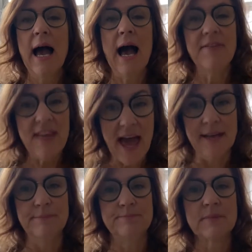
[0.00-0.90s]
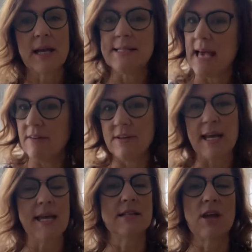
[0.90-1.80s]
And then David
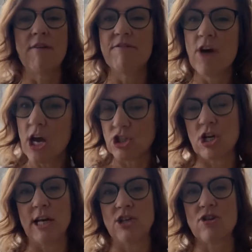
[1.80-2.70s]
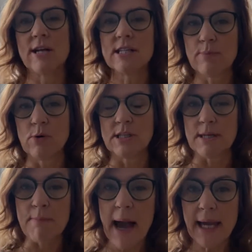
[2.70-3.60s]
is virtually
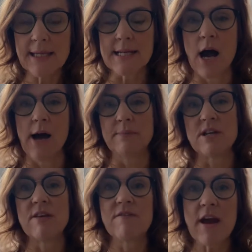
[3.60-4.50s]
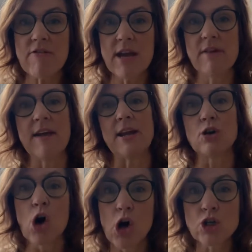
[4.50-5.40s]
transported back in time to the very event
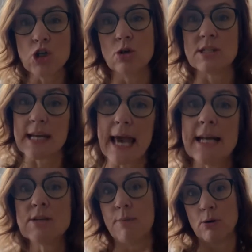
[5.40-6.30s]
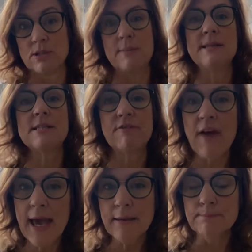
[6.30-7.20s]
God used to catapult him into
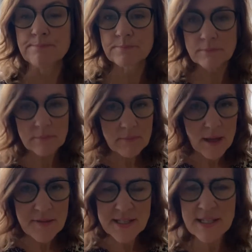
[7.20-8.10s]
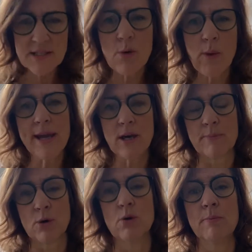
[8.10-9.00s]
fame. This is the
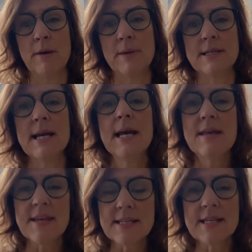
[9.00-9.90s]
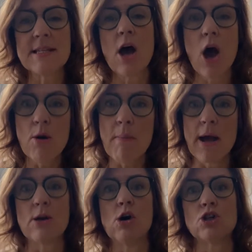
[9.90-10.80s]
wake-up call moment. This is the, oh
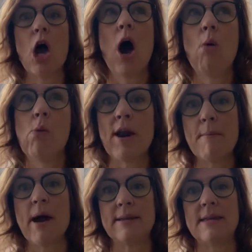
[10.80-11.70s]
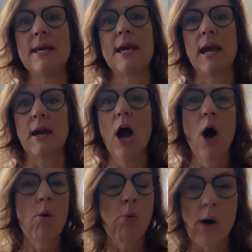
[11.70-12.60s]
my gosh, what am I thinking?
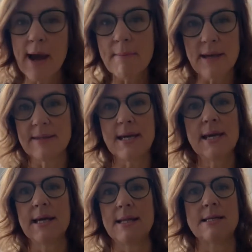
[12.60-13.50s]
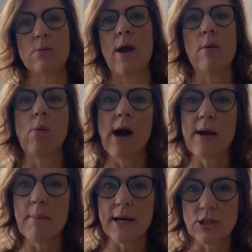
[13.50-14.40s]
Why am I thinking this way? Why
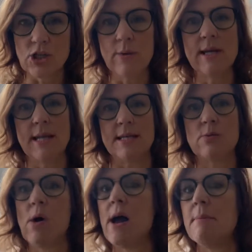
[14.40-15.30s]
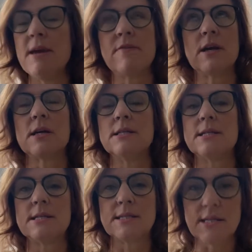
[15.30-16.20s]
am I doing this? Why am I even
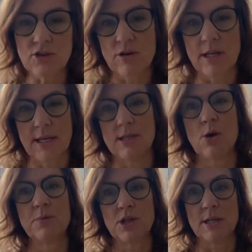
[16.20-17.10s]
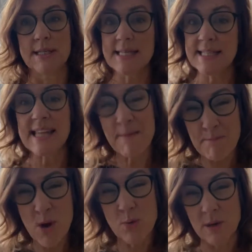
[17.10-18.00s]
considering these options? This is that
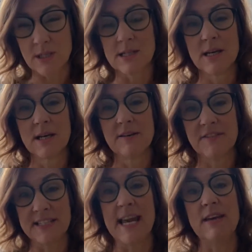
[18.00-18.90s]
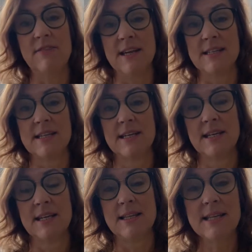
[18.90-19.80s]
moment for David.
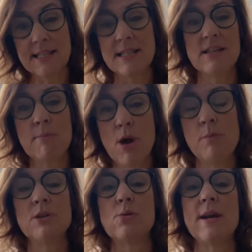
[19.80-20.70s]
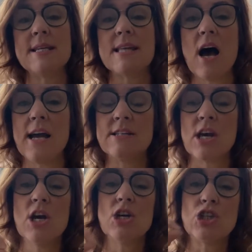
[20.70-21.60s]
This is the moment when his eyes
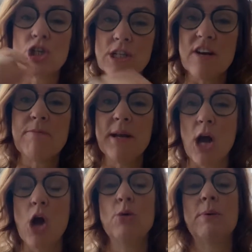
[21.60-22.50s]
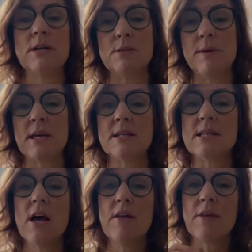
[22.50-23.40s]
should have been opened because
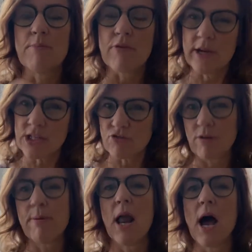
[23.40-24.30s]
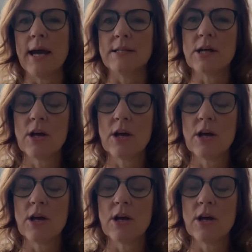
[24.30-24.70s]
the priest replied,